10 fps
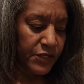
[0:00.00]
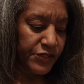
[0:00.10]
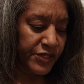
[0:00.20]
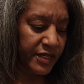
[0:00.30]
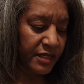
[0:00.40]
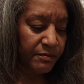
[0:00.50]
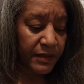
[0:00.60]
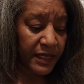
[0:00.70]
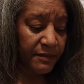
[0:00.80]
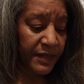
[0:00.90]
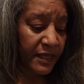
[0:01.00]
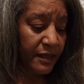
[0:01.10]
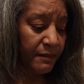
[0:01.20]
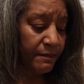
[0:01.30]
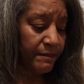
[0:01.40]
She couldn't blame
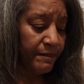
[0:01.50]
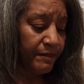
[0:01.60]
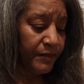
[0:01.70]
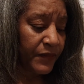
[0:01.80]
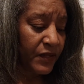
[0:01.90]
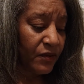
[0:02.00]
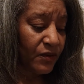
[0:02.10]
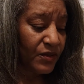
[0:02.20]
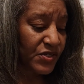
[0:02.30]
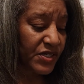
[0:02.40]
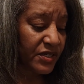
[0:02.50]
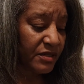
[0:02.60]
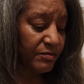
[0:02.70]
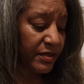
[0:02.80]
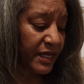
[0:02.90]
him, or she
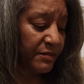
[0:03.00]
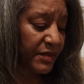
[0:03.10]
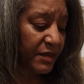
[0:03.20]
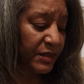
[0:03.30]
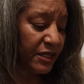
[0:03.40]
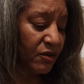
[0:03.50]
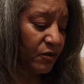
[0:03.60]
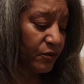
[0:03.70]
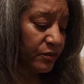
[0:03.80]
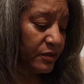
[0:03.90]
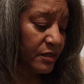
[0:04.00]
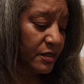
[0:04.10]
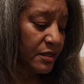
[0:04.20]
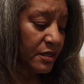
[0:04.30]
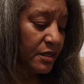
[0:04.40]
couldn't blame him alone.
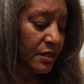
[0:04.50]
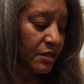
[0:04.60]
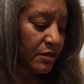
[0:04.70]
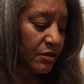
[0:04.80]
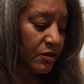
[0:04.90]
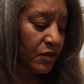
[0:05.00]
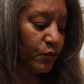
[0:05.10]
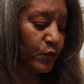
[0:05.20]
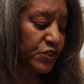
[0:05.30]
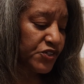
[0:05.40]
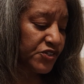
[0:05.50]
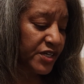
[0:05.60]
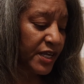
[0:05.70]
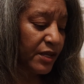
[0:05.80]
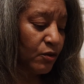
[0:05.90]
It was
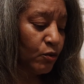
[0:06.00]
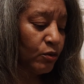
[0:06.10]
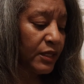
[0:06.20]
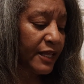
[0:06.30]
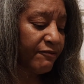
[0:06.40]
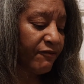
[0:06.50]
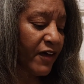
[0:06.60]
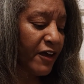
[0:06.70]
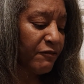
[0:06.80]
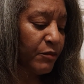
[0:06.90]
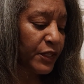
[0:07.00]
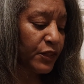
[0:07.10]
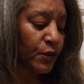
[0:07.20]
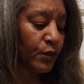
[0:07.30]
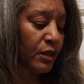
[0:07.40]
she who let
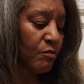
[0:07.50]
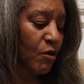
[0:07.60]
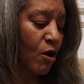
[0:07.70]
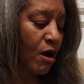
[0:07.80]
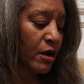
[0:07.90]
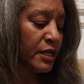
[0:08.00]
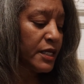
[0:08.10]
5-month-old Lamar